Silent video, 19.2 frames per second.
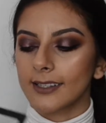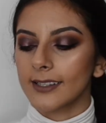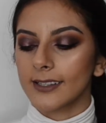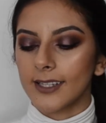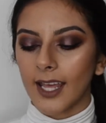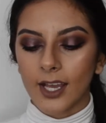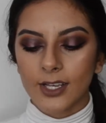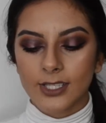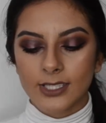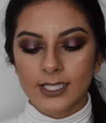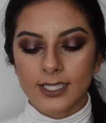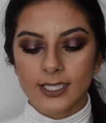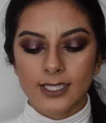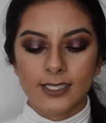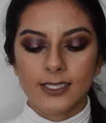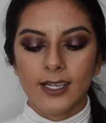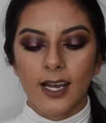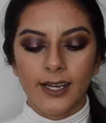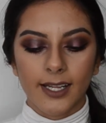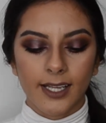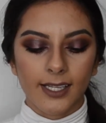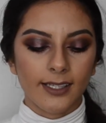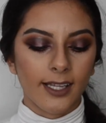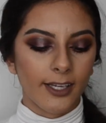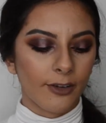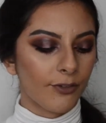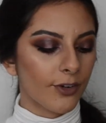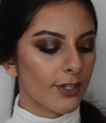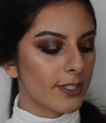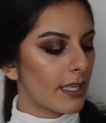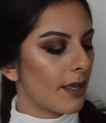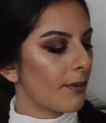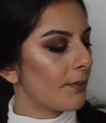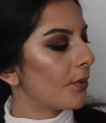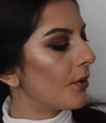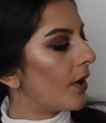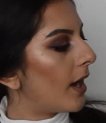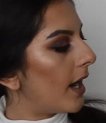They are stunning. Like for
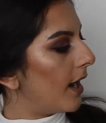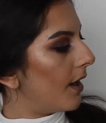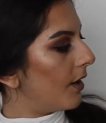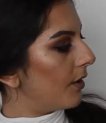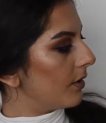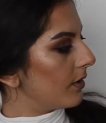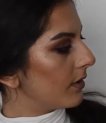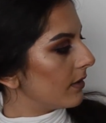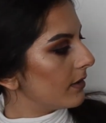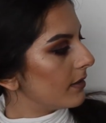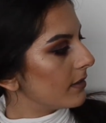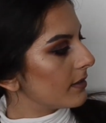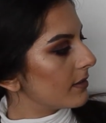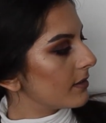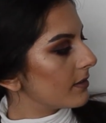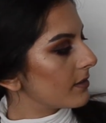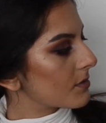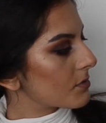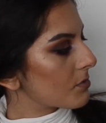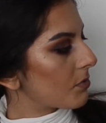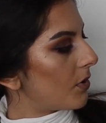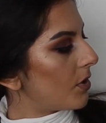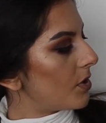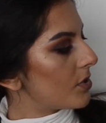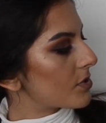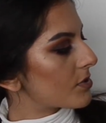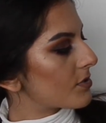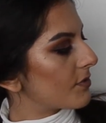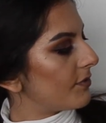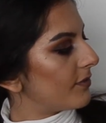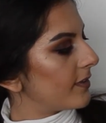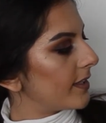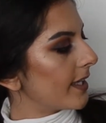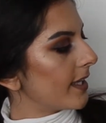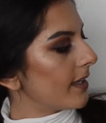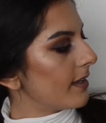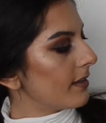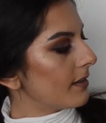example, I'll swatch
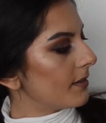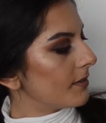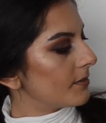Fling.